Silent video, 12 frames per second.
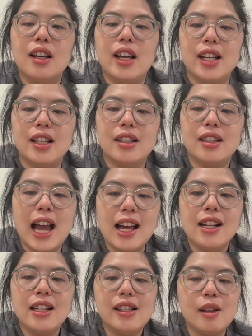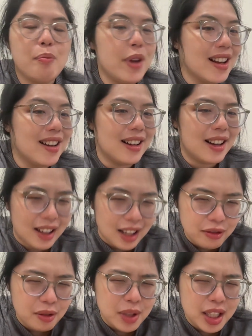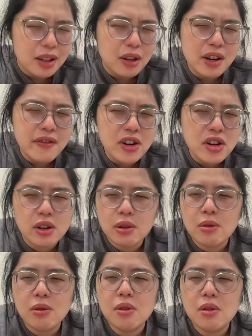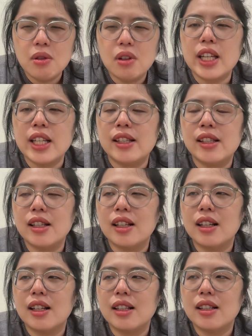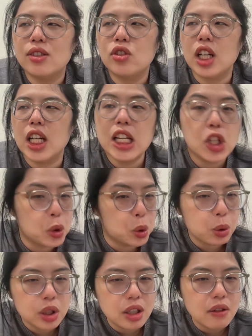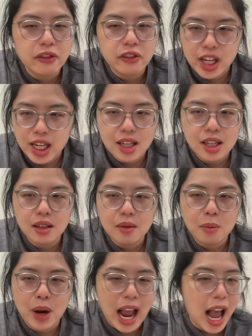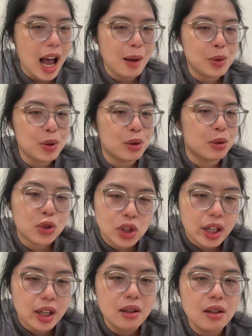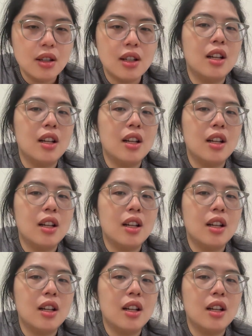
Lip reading: And that is a big aha for me, even though it's such an intuitive thing, perhaps, to share.